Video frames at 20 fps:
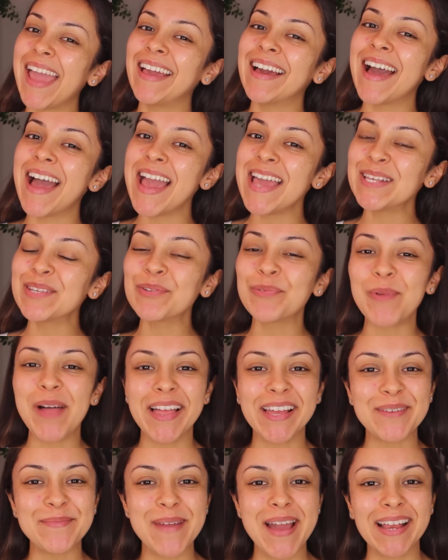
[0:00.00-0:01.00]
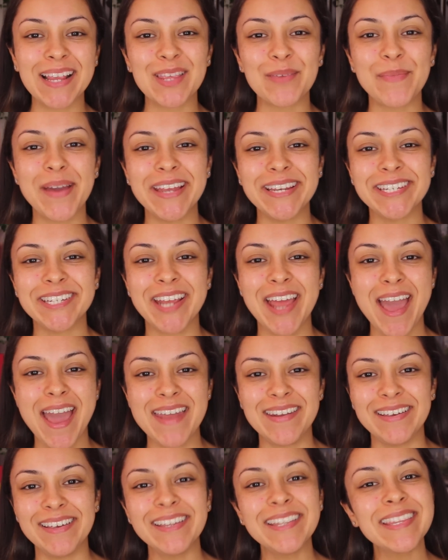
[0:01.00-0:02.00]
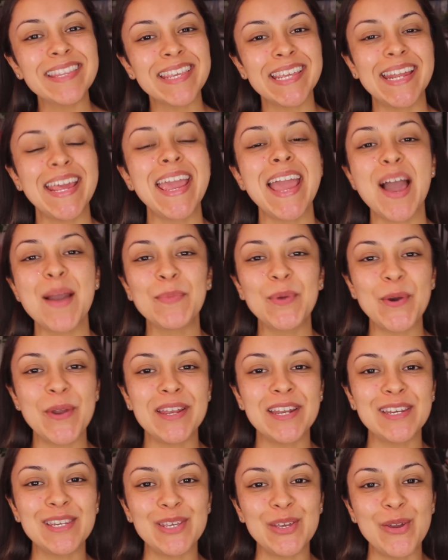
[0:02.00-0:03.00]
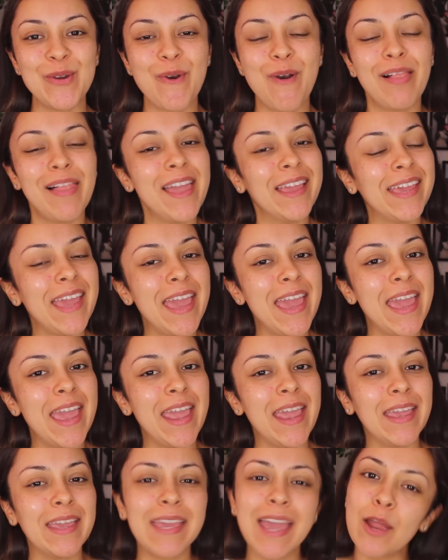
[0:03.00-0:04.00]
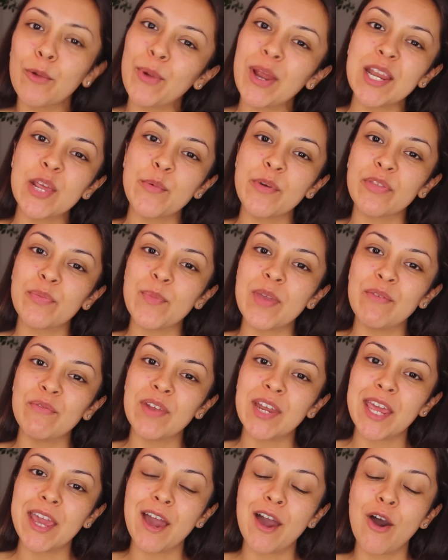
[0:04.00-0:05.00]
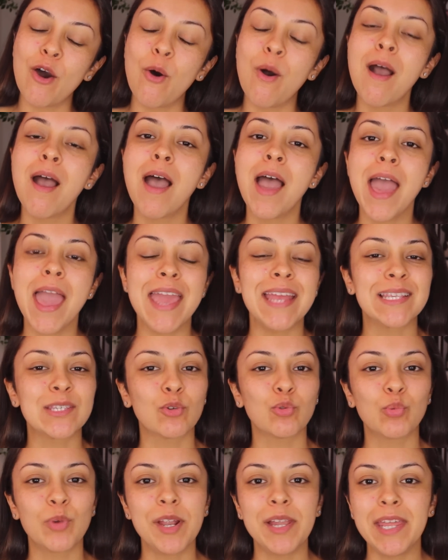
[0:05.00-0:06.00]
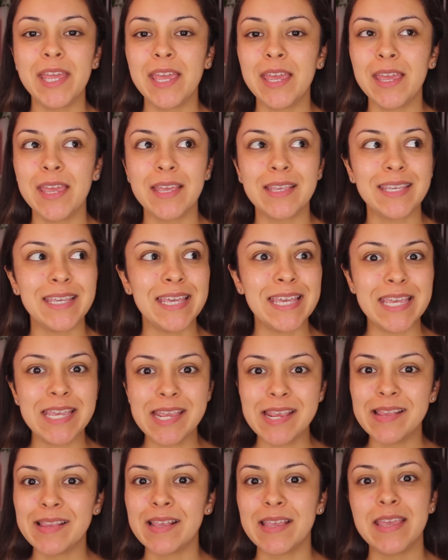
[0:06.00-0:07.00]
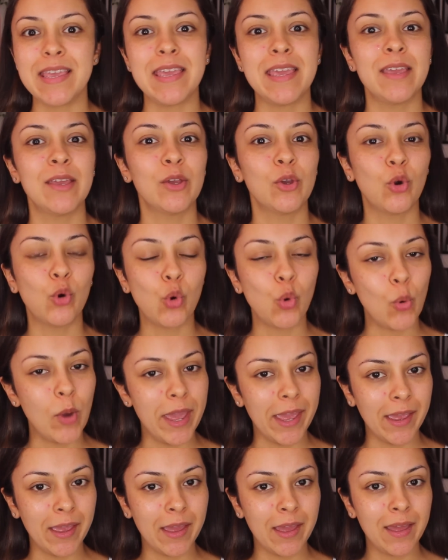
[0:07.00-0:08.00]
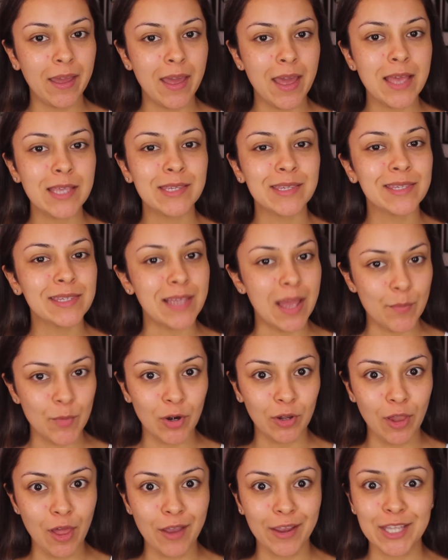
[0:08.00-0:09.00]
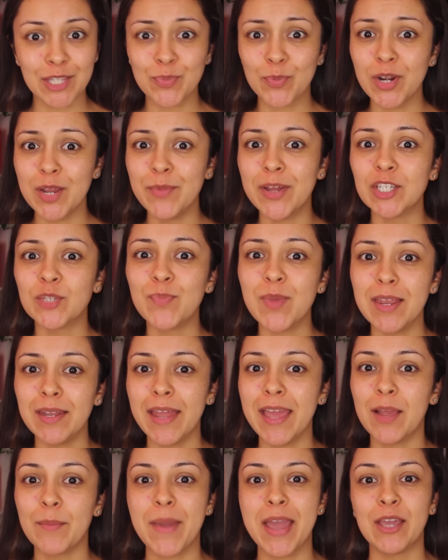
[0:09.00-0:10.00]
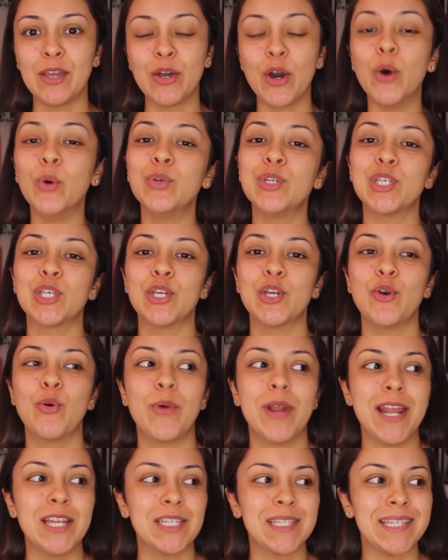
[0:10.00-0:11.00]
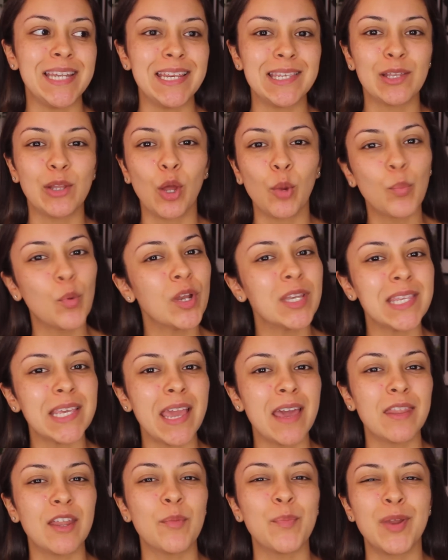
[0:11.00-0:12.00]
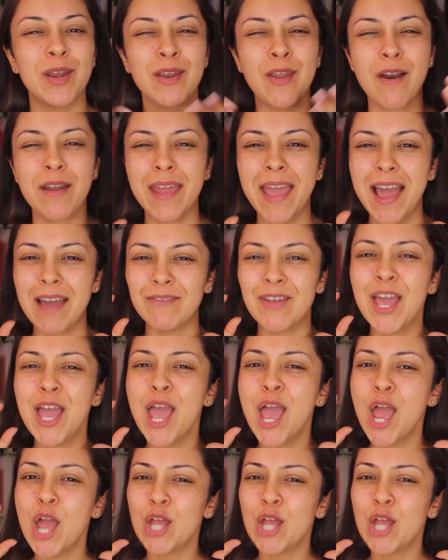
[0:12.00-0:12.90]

Hey guys, welcome back to my channel. Today I'm going to do like a get ready with me video. It's a really easy, quick summer look. It's pretty much been like my go-to when I just need to look put together but not have